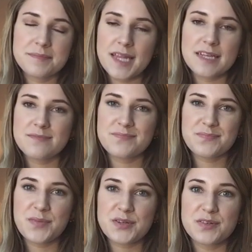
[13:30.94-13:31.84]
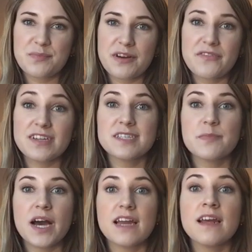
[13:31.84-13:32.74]
that personal preference,
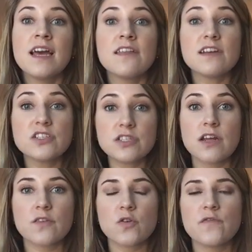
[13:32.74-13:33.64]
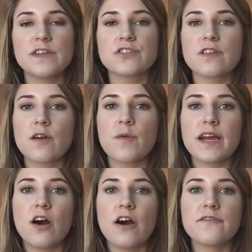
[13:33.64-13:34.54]
but that's just another cool feature that
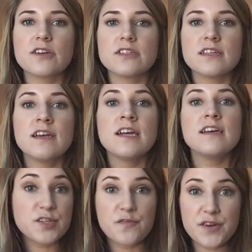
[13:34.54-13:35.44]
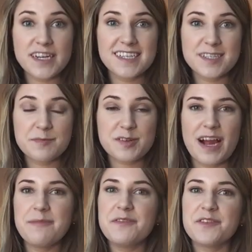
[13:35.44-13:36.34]
Away offers. Don't forget to
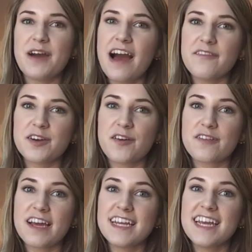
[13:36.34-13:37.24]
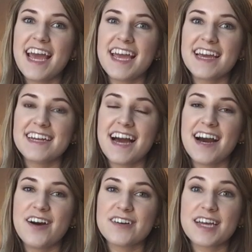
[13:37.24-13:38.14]
subscribe if you haven't already, and
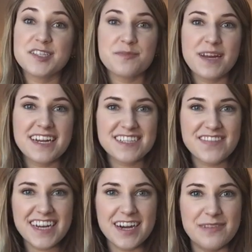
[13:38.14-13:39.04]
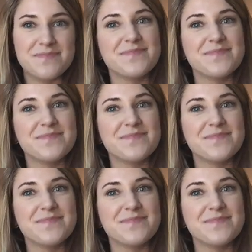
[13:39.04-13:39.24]
I'll catch you in my next video.